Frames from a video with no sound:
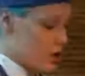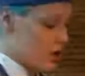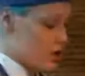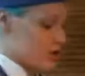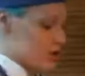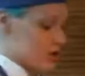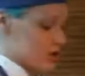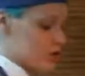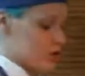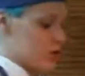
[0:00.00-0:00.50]

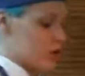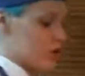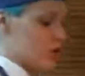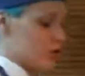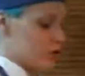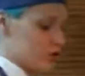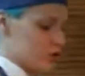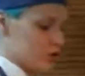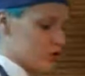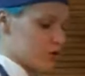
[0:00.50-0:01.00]
just
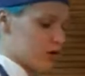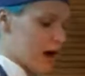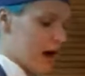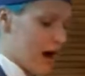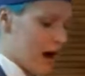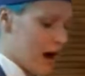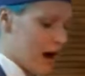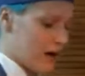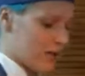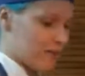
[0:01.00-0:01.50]
so you could
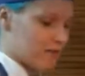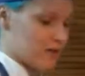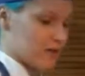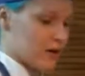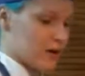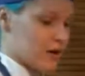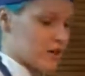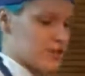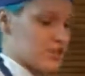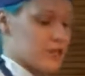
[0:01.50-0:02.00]
have
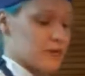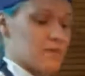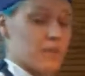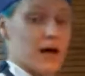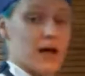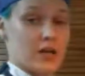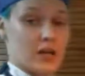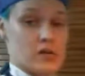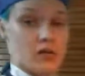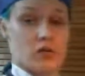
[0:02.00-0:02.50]

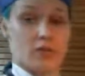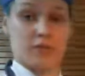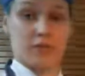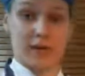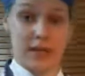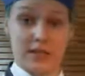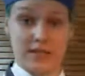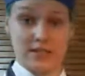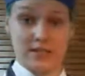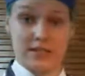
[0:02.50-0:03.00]
some extra
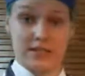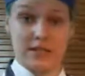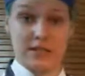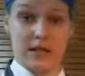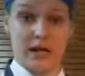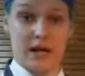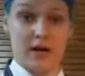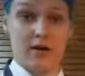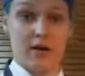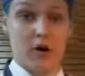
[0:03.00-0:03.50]
flavors in
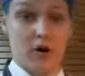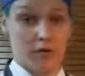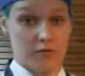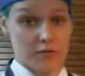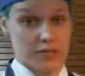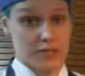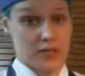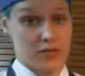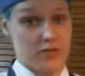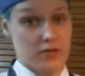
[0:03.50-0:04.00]
there.
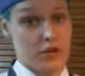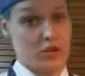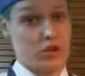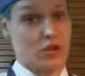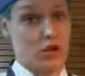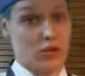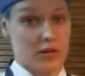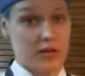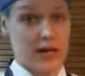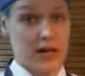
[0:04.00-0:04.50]
Obviously, if you
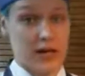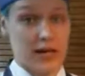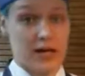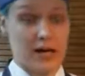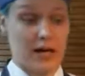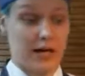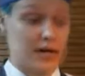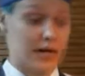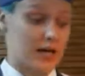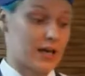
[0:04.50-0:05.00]
don't like
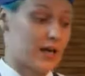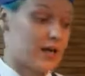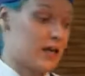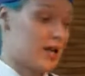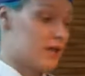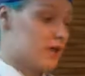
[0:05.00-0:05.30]
garlic,